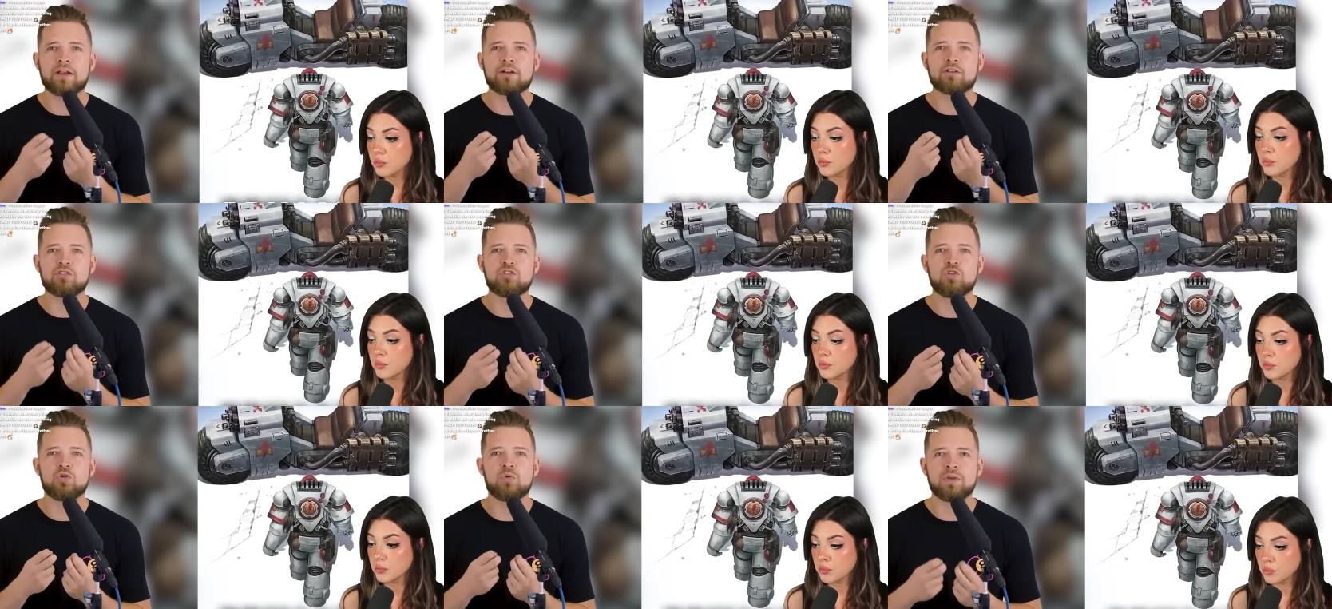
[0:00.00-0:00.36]

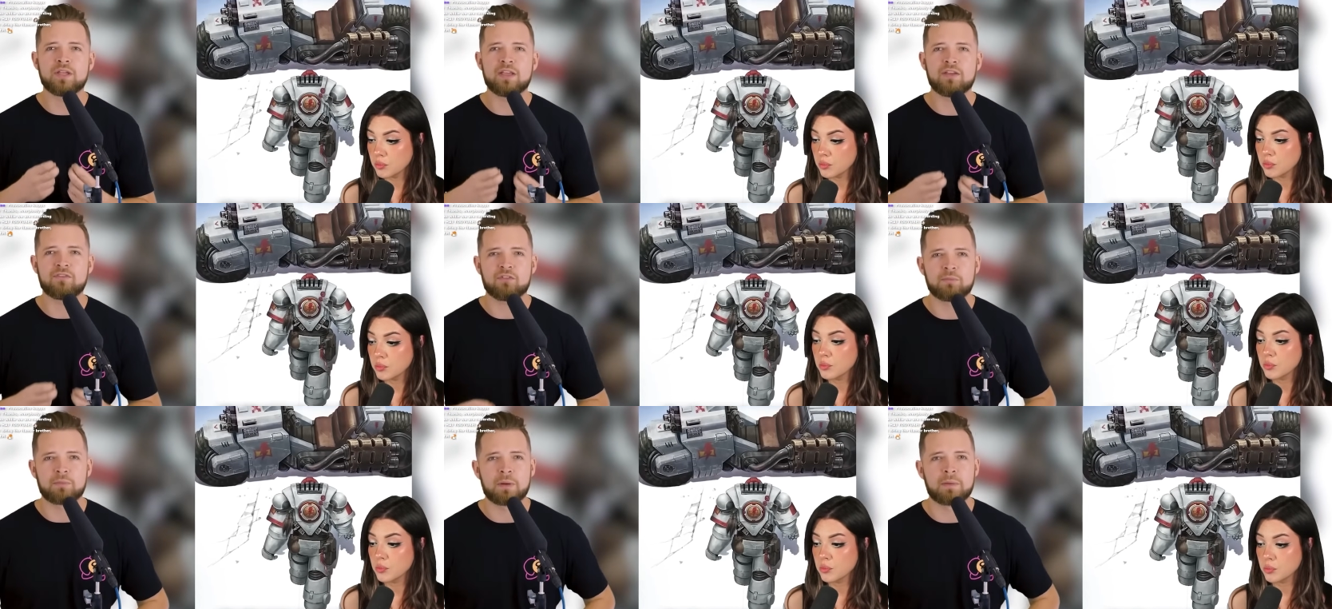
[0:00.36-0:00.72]
Speaker 1: when they are
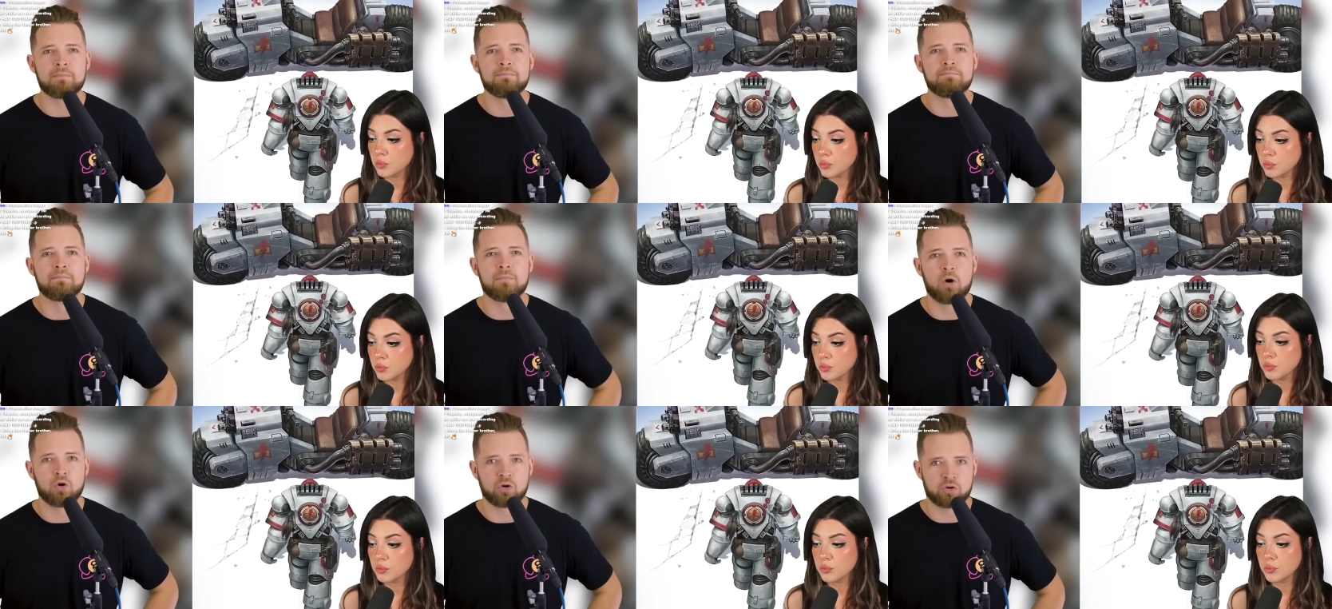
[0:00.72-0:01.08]
doing
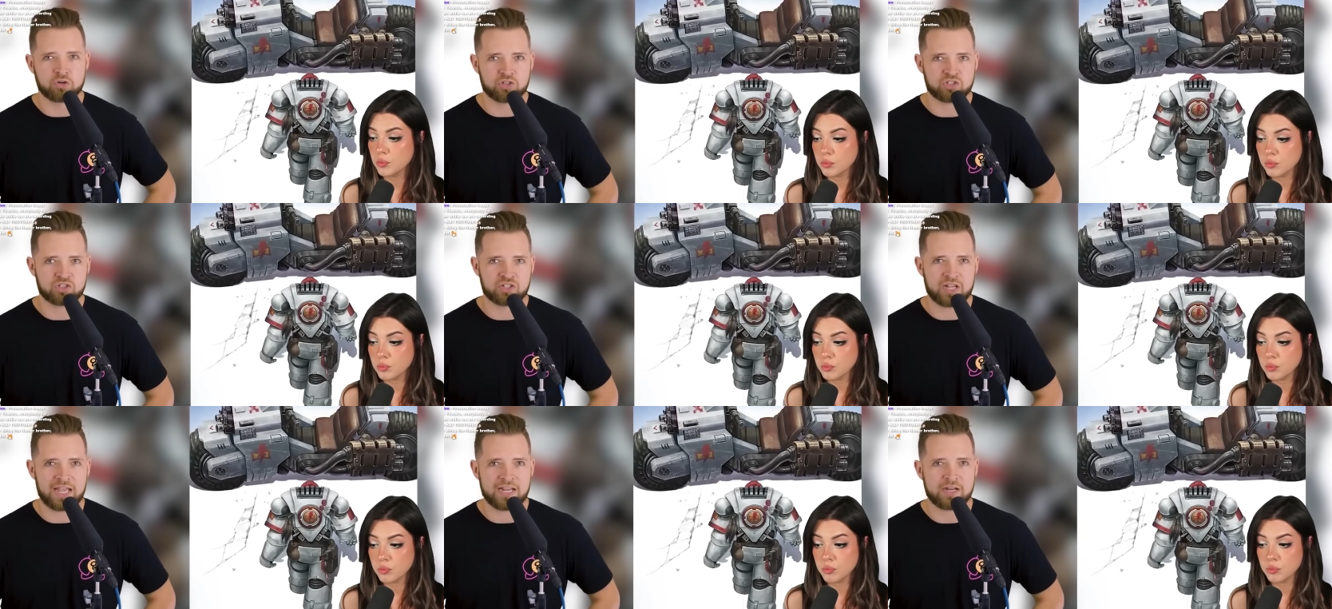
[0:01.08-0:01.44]
it from a
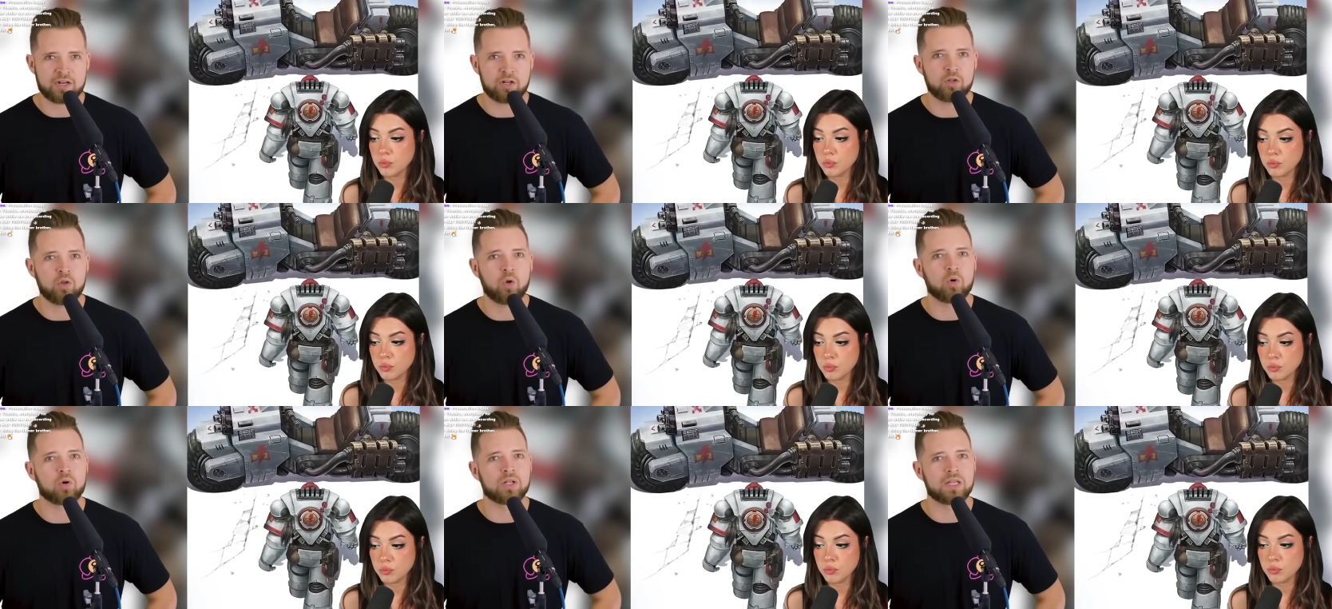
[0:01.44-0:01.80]

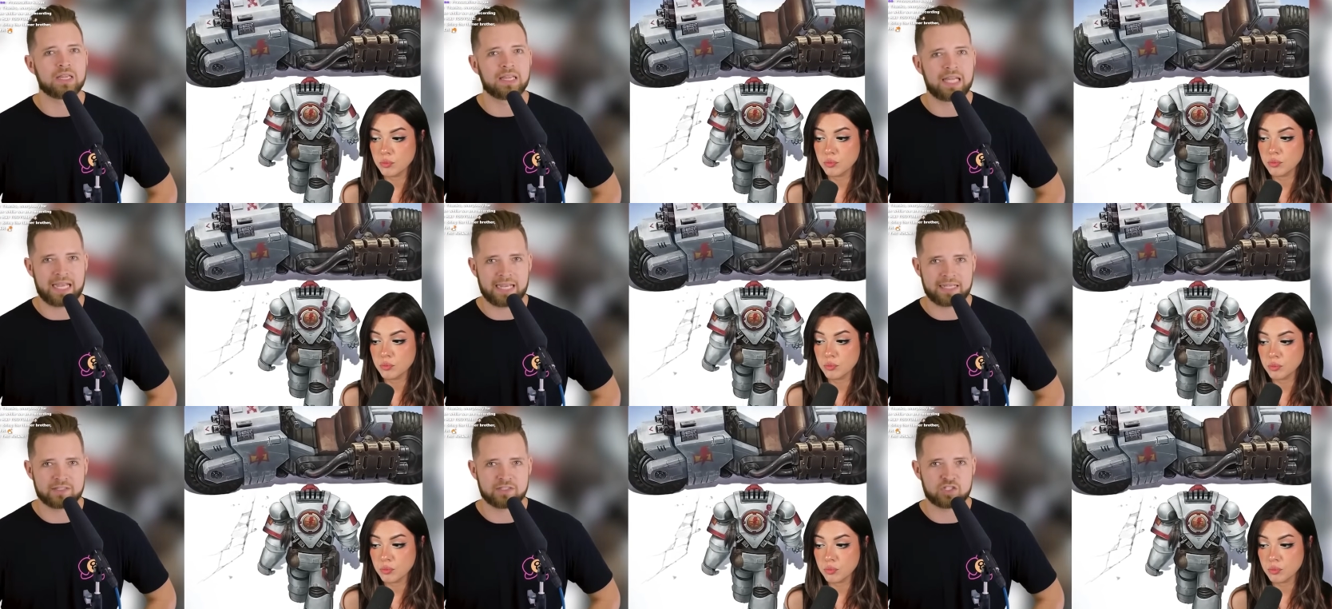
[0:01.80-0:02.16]

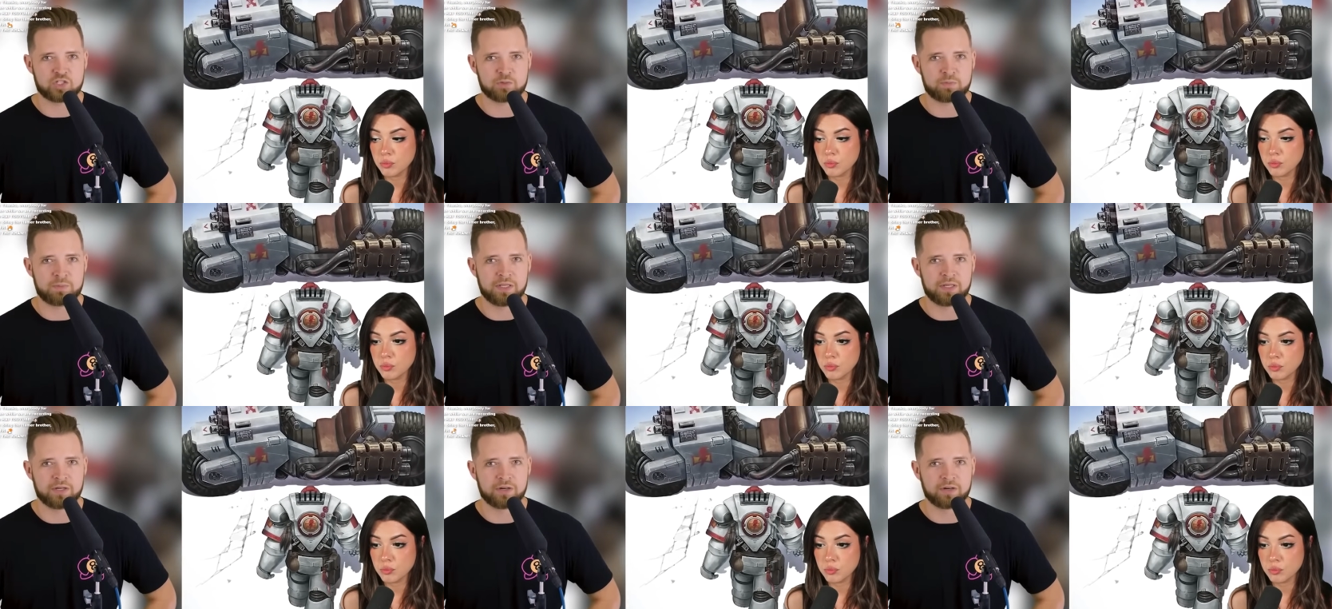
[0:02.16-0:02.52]
motorcycle or
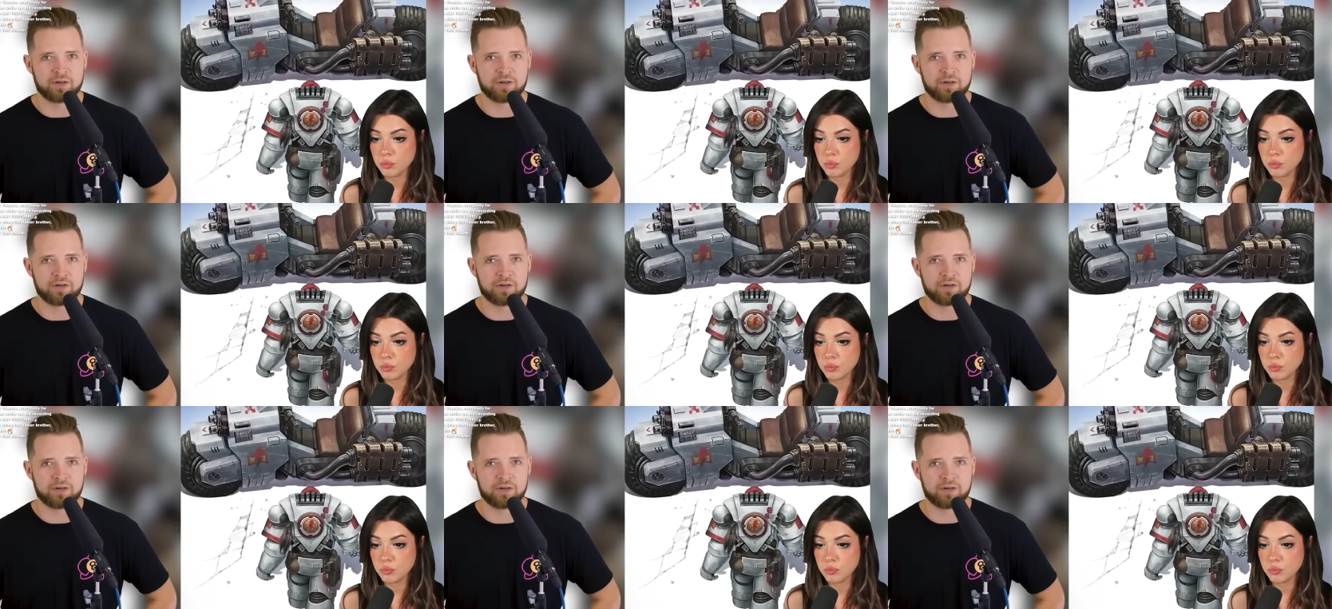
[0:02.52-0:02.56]
land